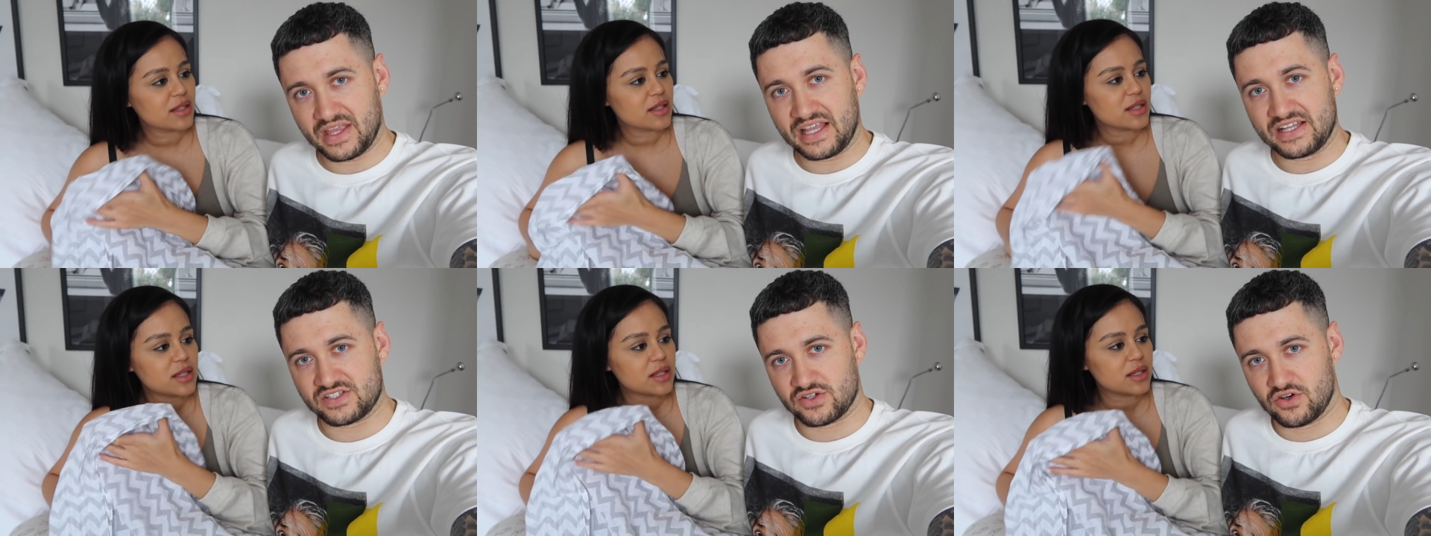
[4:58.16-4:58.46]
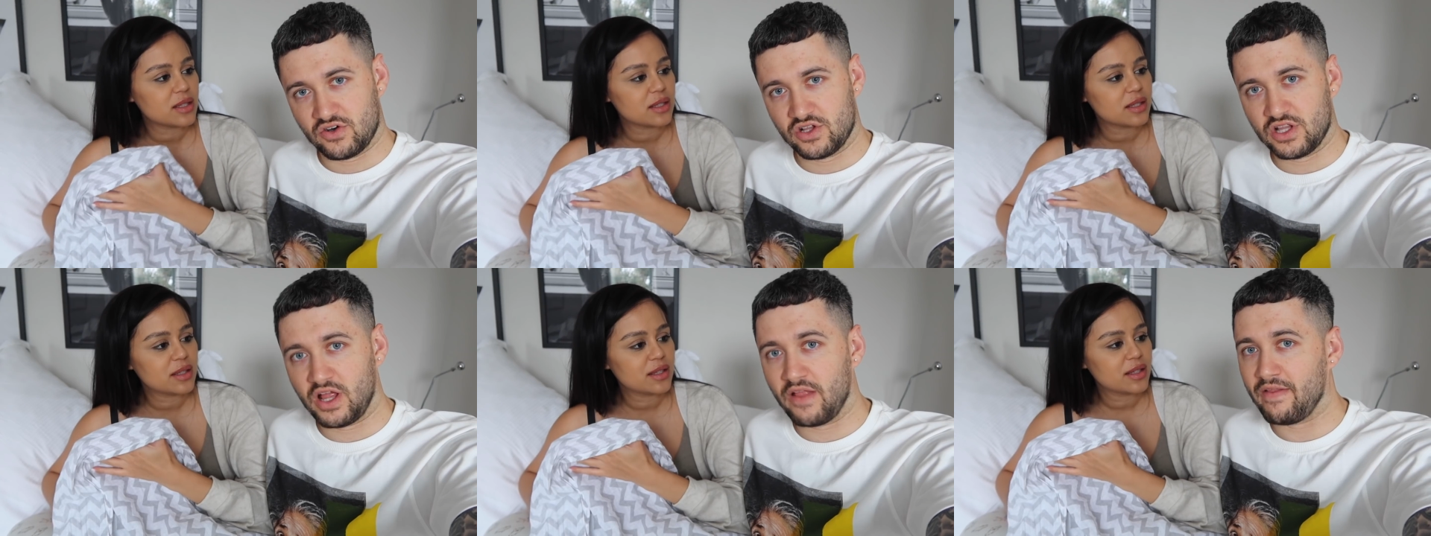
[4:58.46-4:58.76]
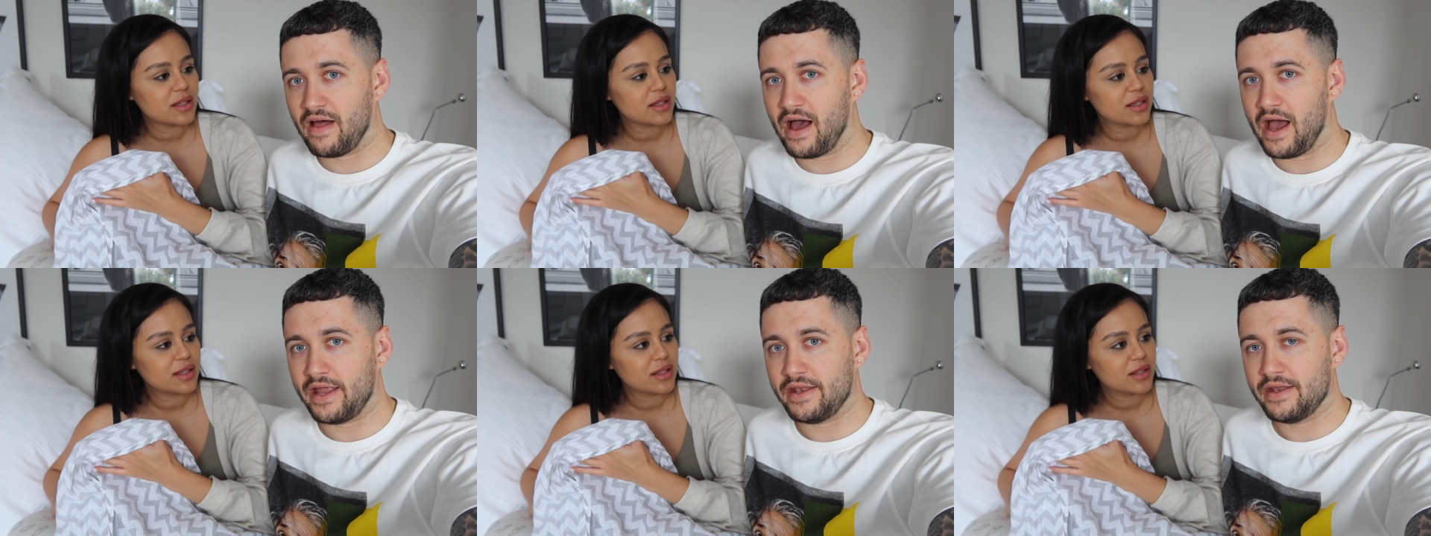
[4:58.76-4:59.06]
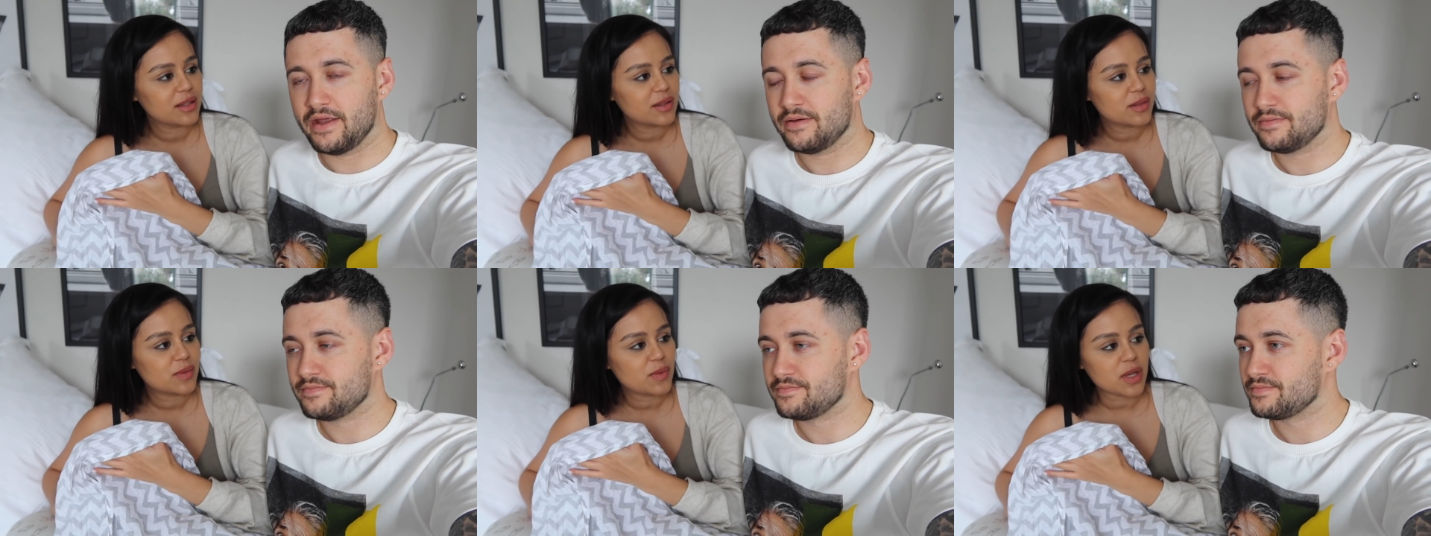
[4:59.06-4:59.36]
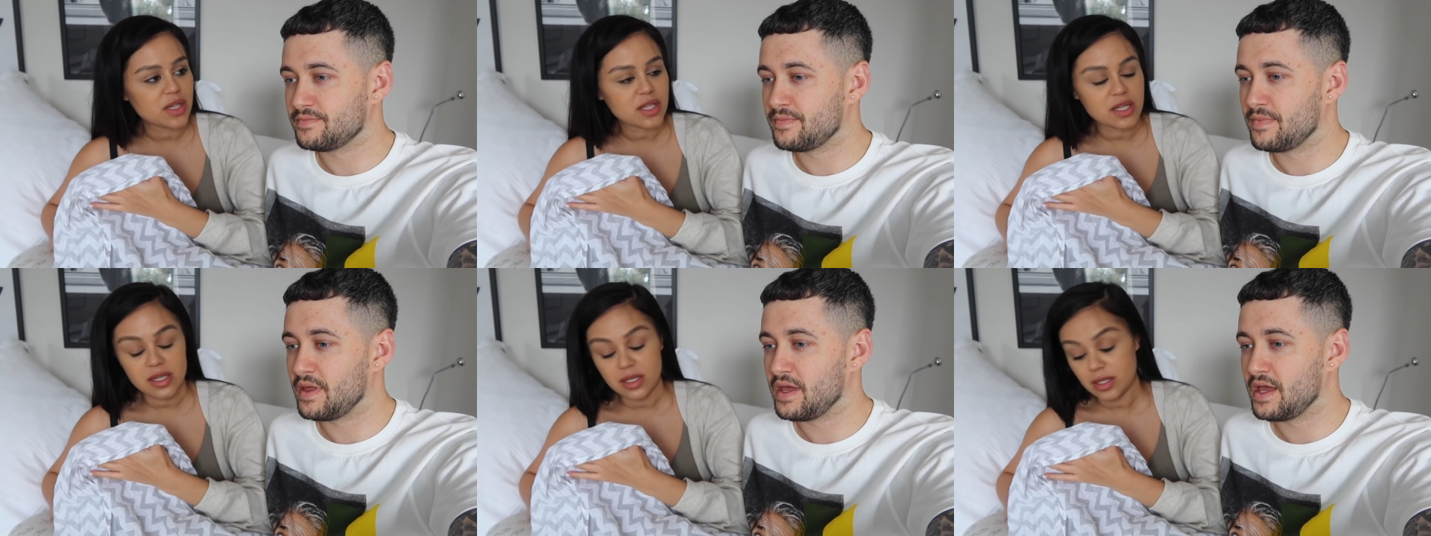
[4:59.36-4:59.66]
Speaker 1: it's all online.
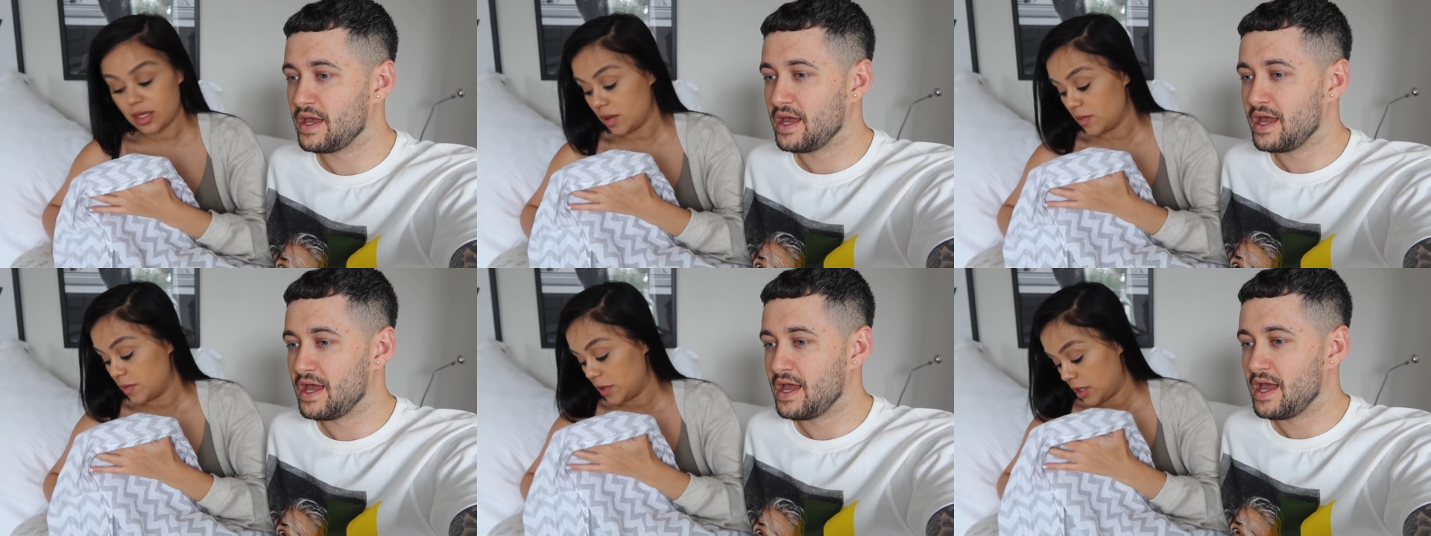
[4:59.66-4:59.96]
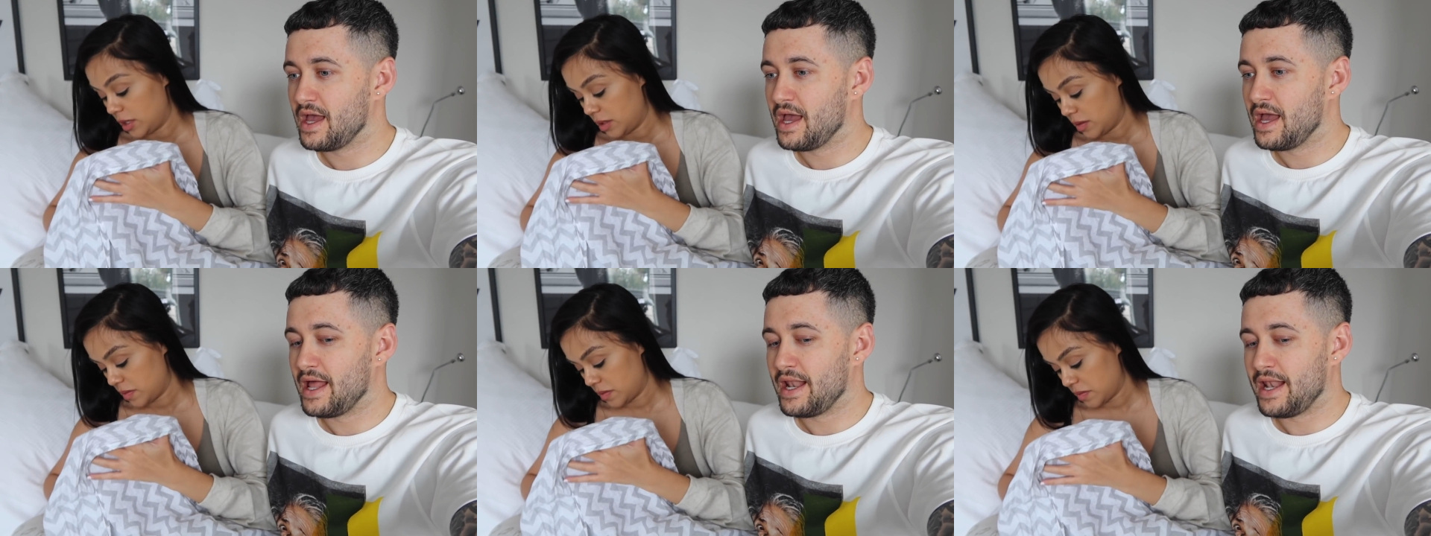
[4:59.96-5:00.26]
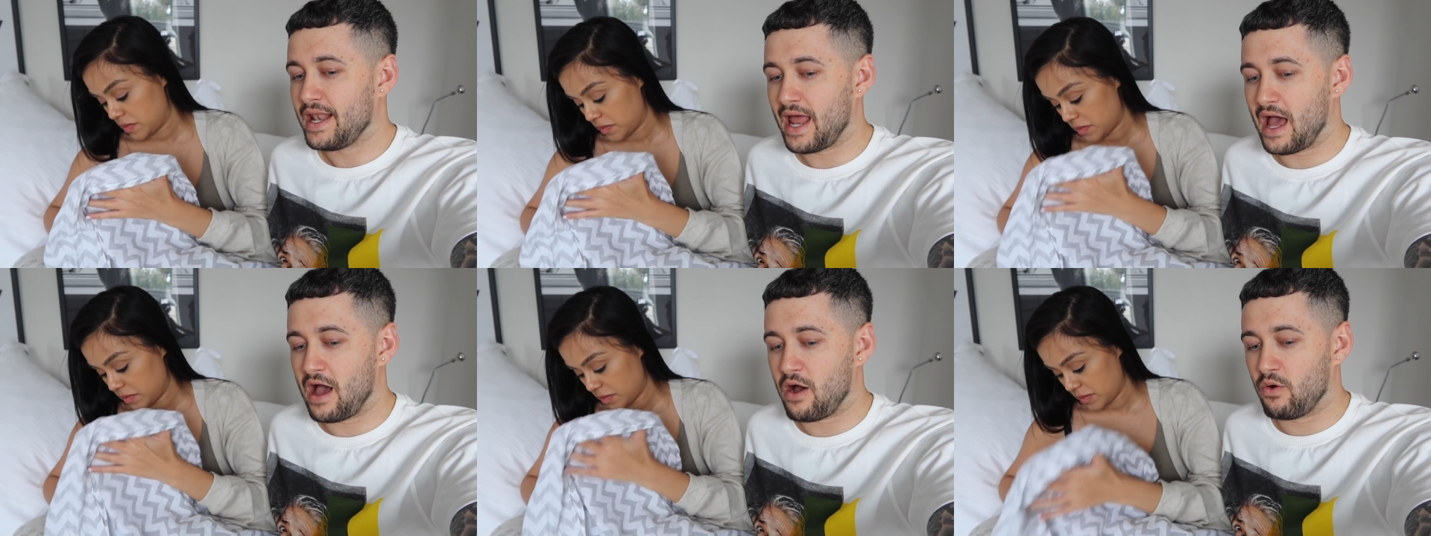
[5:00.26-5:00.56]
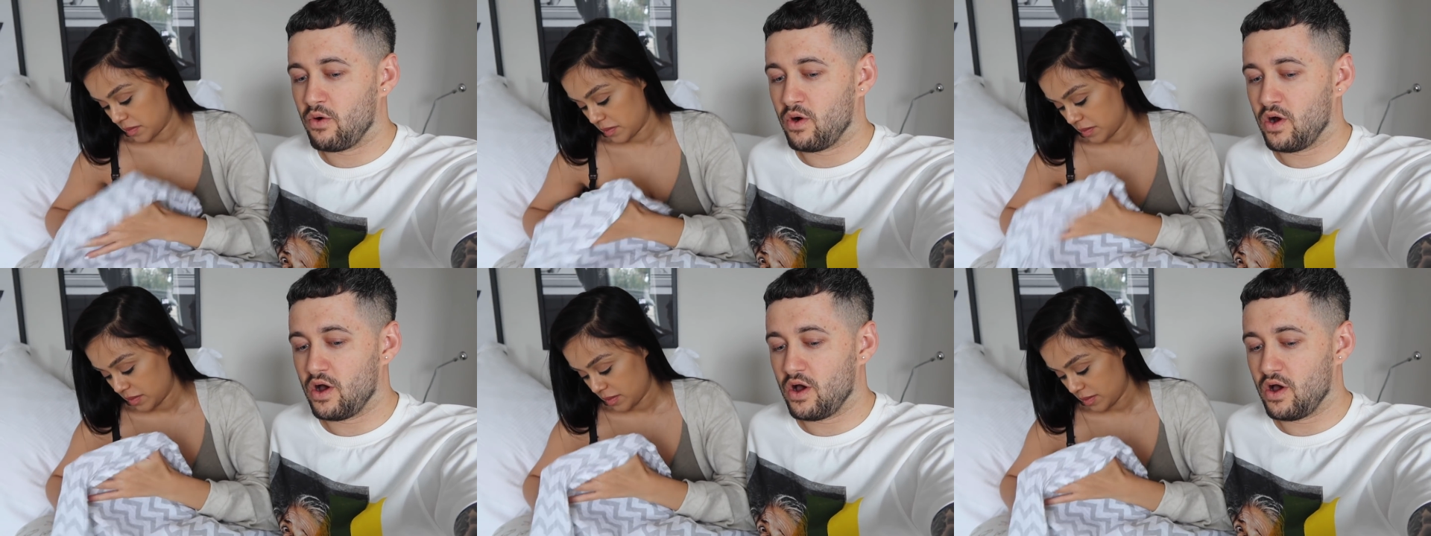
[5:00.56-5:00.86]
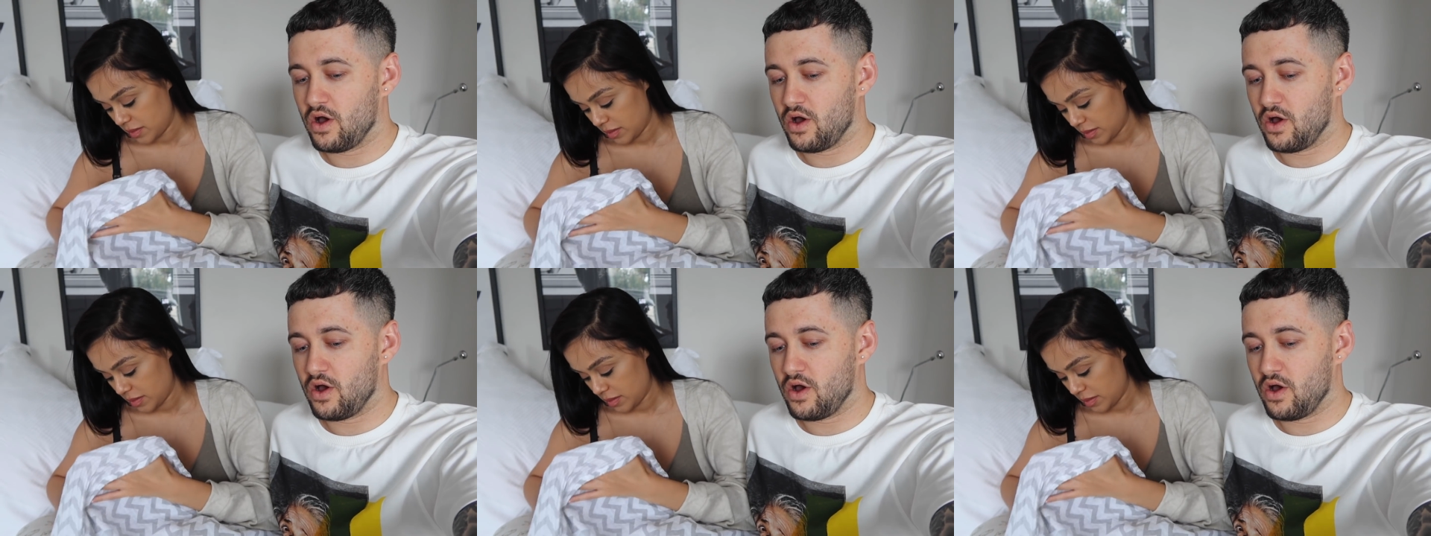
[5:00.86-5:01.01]
Speaker 2: Why didn't you tell me?
Speaker 1: Now,